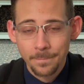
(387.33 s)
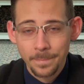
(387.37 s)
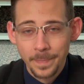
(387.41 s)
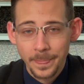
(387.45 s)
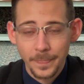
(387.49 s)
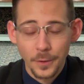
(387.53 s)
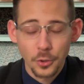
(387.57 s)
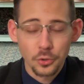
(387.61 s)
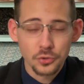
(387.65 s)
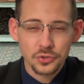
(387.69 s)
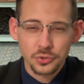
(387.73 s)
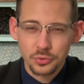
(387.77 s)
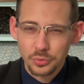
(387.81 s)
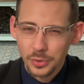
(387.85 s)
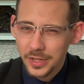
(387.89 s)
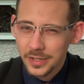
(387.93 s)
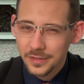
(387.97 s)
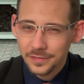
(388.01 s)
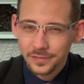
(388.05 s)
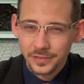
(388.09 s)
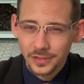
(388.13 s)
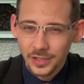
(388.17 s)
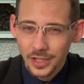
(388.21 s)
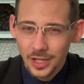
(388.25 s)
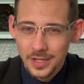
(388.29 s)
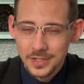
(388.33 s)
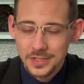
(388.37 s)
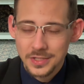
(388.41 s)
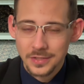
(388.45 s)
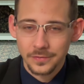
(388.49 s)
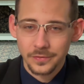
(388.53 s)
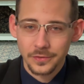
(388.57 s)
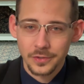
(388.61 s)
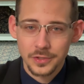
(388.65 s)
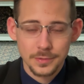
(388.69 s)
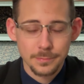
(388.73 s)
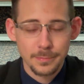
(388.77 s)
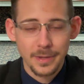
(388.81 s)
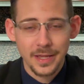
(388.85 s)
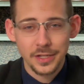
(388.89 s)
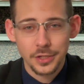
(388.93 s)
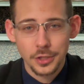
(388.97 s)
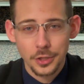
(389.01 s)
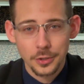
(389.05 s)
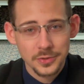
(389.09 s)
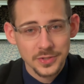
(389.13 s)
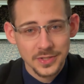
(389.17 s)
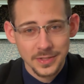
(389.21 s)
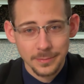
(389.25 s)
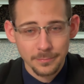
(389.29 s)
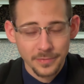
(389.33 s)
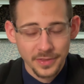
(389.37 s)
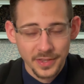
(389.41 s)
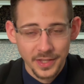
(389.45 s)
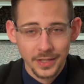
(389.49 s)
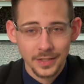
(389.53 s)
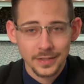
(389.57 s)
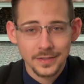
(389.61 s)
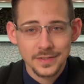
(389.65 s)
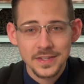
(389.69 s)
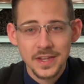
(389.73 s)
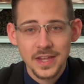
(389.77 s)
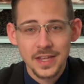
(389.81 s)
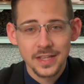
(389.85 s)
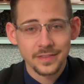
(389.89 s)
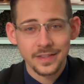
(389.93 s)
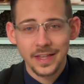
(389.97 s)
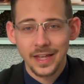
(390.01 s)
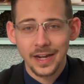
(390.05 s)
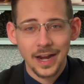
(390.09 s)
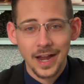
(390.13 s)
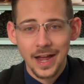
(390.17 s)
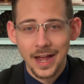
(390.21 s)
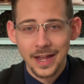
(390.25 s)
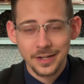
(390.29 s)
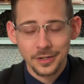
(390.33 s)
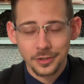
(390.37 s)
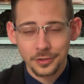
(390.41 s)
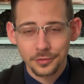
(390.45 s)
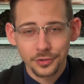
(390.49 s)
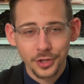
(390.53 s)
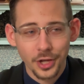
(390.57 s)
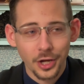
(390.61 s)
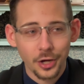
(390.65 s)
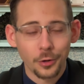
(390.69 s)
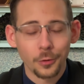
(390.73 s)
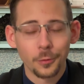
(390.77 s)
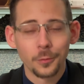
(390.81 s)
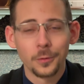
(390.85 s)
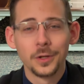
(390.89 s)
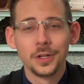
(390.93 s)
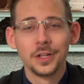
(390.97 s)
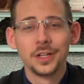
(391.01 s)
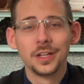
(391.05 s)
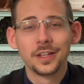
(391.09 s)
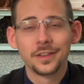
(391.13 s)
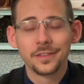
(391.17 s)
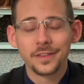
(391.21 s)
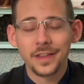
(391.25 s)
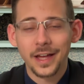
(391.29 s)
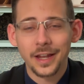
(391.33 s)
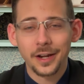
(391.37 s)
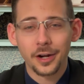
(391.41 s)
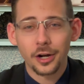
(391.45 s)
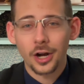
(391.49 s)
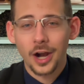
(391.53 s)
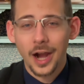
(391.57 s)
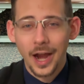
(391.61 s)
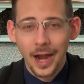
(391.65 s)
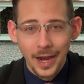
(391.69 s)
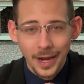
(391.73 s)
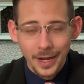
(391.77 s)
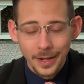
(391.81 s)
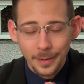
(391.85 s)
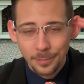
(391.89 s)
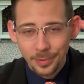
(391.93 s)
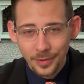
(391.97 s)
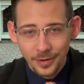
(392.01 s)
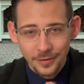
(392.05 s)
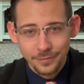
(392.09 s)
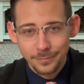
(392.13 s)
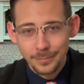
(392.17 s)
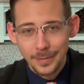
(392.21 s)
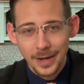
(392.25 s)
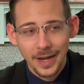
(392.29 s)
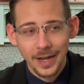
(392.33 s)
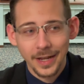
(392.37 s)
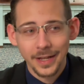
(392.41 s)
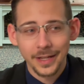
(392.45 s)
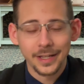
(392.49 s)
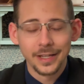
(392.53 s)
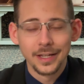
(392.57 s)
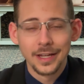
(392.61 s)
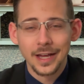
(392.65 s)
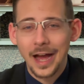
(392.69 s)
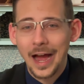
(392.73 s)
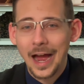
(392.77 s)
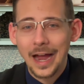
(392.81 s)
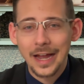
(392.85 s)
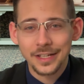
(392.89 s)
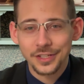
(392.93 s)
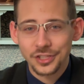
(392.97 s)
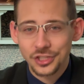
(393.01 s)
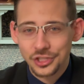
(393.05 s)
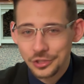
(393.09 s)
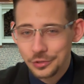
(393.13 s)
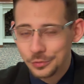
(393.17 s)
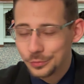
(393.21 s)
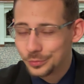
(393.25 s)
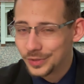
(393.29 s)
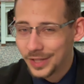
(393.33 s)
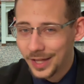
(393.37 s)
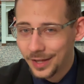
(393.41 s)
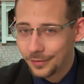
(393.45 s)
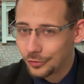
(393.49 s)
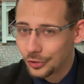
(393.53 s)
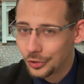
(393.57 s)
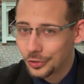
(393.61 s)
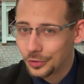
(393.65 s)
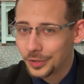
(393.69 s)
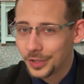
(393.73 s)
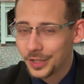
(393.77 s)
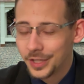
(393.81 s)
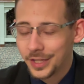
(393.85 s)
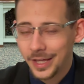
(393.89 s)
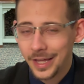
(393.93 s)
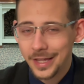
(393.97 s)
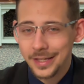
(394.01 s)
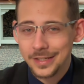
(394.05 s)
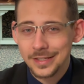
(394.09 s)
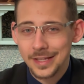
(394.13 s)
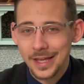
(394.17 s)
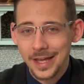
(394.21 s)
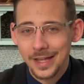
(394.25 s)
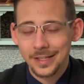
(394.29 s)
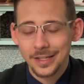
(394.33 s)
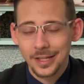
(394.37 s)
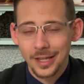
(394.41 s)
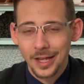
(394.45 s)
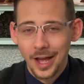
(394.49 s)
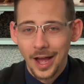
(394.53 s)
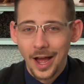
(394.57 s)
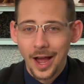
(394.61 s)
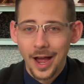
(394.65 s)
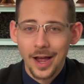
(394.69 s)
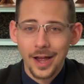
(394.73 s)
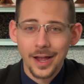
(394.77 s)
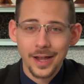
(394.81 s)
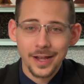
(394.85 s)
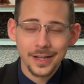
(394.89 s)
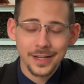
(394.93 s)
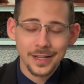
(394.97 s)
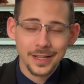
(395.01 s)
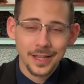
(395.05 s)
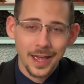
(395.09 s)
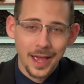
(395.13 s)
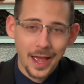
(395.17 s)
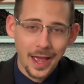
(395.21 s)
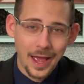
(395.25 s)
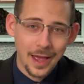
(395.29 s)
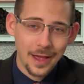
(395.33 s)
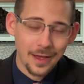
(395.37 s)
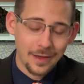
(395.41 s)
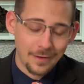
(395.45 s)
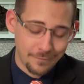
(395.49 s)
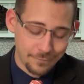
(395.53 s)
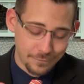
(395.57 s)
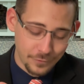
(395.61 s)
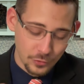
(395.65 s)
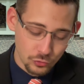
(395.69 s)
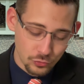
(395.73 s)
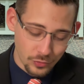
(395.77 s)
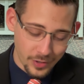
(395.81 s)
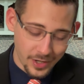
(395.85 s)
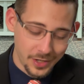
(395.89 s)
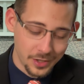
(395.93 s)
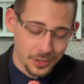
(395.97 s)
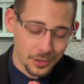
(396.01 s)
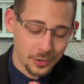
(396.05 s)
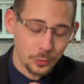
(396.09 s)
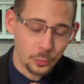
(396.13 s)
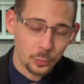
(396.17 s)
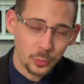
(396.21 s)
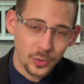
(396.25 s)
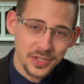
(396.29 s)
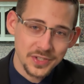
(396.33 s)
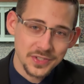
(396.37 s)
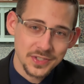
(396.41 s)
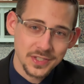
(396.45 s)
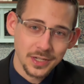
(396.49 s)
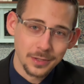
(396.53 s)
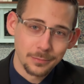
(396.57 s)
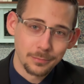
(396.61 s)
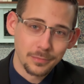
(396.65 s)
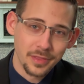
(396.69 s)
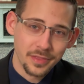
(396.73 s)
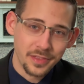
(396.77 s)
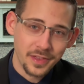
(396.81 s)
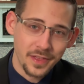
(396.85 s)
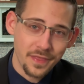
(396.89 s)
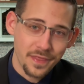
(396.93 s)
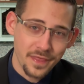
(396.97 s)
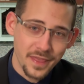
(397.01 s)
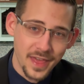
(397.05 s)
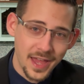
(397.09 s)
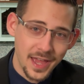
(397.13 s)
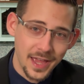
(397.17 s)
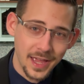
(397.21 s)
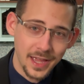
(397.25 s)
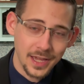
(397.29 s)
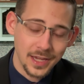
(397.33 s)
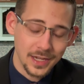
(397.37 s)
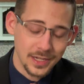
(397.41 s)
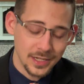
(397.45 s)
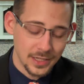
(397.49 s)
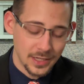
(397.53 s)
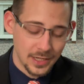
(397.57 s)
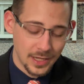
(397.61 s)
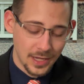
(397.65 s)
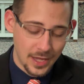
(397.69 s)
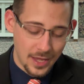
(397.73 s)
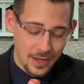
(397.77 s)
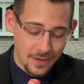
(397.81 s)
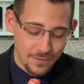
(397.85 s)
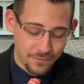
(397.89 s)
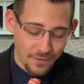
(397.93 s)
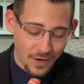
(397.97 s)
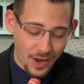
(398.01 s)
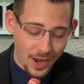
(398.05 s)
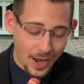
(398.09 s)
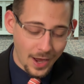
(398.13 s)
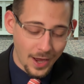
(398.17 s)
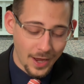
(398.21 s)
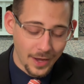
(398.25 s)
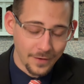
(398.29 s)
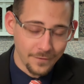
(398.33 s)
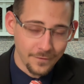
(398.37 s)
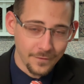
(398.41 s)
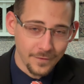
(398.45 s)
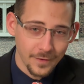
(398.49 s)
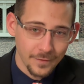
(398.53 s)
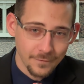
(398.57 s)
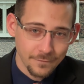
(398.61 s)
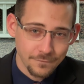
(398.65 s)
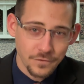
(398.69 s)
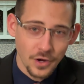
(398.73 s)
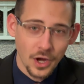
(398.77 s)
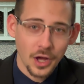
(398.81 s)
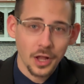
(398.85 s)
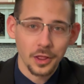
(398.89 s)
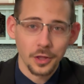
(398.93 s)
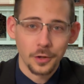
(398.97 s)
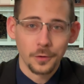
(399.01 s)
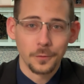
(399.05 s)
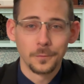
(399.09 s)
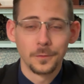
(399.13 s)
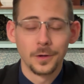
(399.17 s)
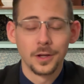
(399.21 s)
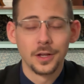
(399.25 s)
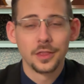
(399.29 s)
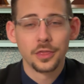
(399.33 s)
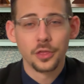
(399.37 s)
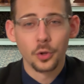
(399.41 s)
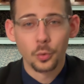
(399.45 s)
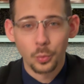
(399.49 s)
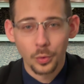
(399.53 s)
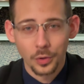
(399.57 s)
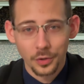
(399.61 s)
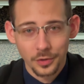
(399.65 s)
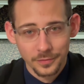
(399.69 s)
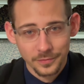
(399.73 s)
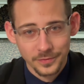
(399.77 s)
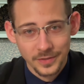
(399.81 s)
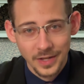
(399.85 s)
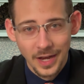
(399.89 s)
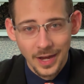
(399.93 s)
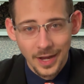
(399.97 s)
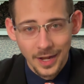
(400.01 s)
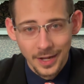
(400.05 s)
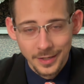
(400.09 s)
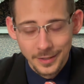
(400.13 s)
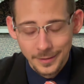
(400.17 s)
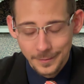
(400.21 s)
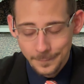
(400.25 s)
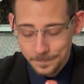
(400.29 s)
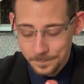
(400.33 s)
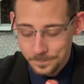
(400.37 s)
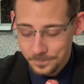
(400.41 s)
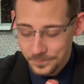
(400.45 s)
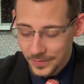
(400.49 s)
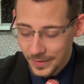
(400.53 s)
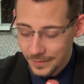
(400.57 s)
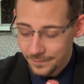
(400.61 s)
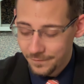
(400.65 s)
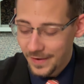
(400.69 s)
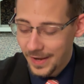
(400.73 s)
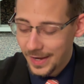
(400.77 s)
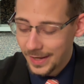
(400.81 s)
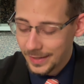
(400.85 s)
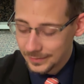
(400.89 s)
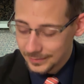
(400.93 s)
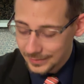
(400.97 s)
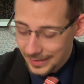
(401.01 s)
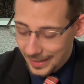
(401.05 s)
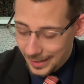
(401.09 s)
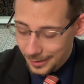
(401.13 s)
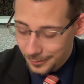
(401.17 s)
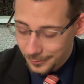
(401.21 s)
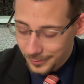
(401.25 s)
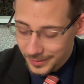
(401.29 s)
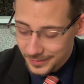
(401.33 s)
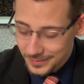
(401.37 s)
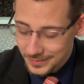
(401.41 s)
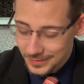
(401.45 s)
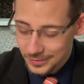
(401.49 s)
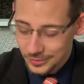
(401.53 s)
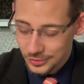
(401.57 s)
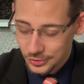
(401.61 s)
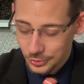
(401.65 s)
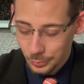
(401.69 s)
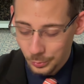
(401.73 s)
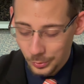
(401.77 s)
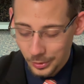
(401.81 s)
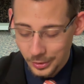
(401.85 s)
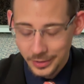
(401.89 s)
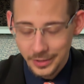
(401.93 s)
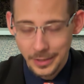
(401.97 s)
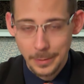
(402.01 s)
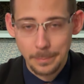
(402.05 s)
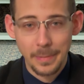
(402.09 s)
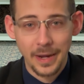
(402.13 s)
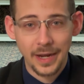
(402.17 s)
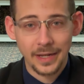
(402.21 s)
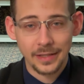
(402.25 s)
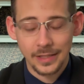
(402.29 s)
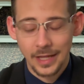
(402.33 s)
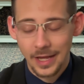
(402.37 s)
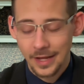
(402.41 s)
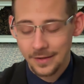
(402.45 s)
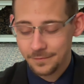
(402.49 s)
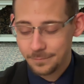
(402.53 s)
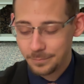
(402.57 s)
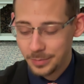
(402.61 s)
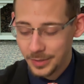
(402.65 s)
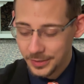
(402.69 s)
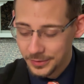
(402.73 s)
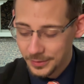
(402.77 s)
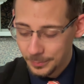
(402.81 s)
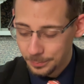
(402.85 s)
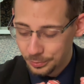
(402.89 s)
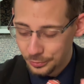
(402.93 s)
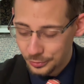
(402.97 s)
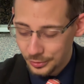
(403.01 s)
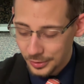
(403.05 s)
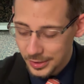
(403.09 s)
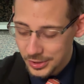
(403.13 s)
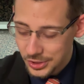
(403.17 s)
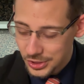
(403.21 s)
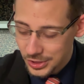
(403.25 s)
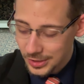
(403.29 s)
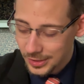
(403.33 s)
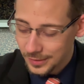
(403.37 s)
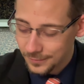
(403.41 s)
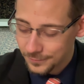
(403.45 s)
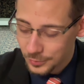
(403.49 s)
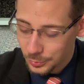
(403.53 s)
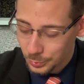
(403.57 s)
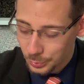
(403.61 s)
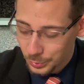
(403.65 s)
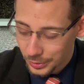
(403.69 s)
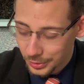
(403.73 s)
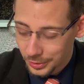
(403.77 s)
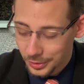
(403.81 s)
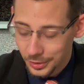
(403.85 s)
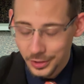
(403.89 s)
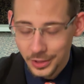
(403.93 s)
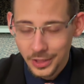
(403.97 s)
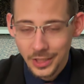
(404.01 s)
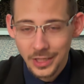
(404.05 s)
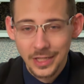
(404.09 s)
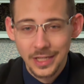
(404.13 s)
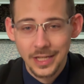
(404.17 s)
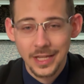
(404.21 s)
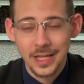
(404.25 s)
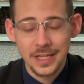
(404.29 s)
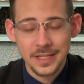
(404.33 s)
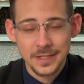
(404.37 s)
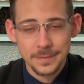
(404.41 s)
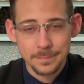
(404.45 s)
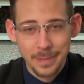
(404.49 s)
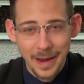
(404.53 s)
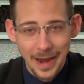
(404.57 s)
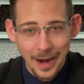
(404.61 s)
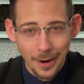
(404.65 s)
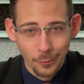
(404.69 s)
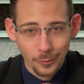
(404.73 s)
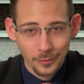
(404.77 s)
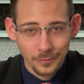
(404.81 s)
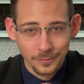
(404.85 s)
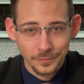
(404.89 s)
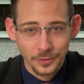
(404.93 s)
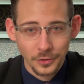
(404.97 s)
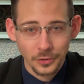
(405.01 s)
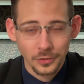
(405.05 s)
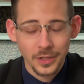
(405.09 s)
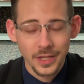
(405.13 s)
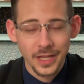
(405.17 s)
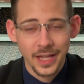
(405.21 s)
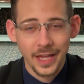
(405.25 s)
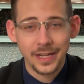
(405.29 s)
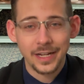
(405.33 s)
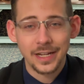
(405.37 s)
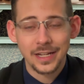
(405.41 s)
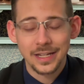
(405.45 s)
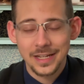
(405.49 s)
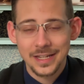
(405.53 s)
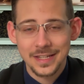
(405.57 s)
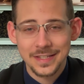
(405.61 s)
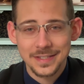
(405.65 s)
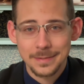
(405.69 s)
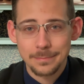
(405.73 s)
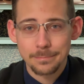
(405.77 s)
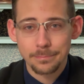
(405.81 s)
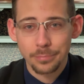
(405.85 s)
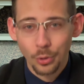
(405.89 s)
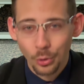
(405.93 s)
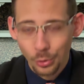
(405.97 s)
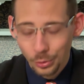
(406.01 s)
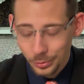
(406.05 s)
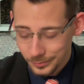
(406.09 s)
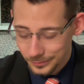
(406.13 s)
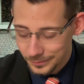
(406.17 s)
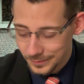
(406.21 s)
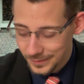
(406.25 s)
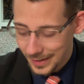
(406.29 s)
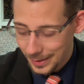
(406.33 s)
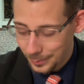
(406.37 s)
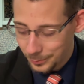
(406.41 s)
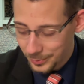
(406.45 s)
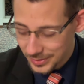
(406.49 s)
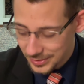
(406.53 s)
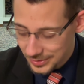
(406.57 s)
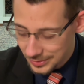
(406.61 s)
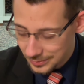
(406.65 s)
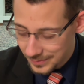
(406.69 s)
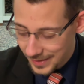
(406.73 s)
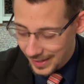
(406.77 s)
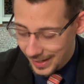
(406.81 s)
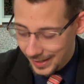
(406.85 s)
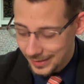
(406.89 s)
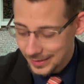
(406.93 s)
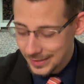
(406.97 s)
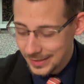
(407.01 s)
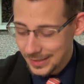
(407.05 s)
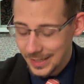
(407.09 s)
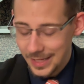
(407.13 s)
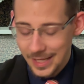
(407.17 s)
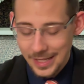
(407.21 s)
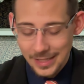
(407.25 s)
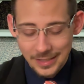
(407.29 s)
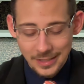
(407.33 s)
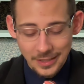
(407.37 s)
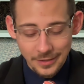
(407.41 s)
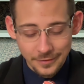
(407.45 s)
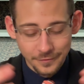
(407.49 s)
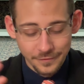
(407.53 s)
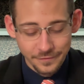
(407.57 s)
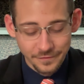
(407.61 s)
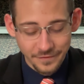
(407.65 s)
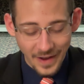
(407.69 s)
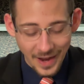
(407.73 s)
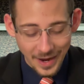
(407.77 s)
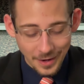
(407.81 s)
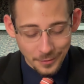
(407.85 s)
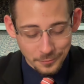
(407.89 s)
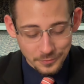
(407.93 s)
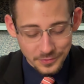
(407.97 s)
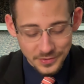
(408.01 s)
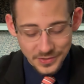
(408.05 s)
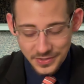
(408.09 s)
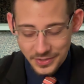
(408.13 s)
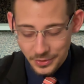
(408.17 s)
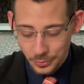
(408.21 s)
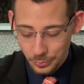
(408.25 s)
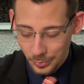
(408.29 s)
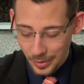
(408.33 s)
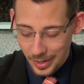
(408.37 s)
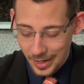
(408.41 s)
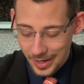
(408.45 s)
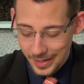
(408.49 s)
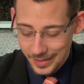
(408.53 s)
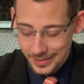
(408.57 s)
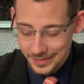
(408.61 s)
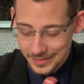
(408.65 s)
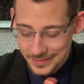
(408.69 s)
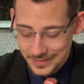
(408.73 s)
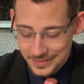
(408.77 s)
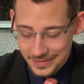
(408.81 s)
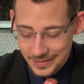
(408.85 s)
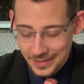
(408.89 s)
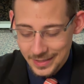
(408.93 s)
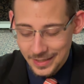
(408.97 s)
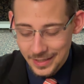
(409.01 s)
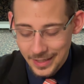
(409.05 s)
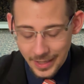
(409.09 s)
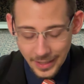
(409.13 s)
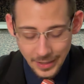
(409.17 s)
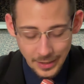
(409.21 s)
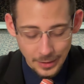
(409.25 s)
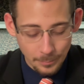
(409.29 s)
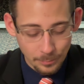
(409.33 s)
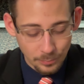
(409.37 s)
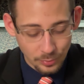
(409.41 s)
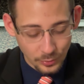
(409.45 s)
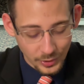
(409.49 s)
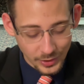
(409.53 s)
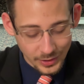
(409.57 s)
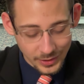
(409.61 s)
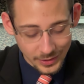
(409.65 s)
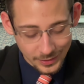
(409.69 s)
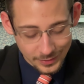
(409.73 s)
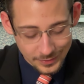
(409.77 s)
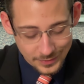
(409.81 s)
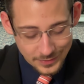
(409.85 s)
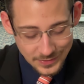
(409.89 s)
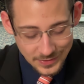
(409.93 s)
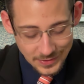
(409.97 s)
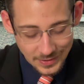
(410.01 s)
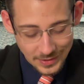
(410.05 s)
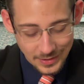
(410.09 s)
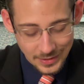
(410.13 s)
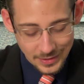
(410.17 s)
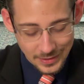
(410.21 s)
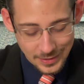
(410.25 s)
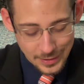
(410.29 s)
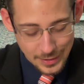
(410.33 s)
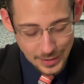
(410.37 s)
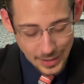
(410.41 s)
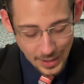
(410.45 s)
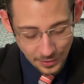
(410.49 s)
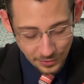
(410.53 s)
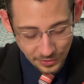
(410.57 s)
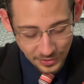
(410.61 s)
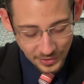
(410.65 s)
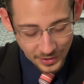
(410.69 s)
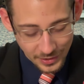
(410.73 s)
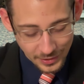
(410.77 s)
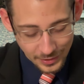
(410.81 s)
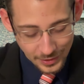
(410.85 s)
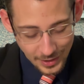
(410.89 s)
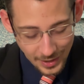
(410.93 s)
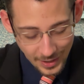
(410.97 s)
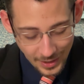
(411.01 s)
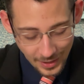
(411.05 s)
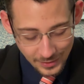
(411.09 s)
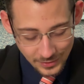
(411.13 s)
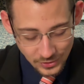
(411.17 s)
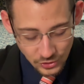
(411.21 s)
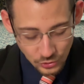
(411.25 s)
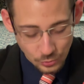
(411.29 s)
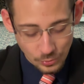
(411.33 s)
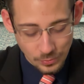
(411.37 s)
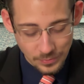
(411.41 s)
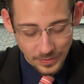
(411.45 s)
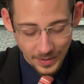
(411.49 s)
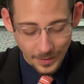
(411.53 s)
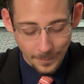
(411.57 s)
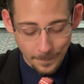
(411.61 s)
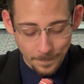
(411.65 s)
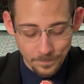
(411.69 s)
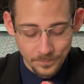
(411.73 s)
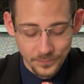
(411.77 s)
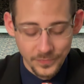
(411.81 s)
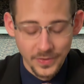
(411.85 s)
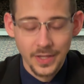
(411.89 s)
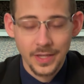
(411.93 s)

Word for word: Those Greek philosophers may know some things that I don't know, that are high above my IQ level, and yet I have greater wisdom than they if I follow the Word of God, if I allow it to work in my life. But the preaching of the Word is powerful, and it is important that we do that. It confounds the wise, and it brings nothing to them.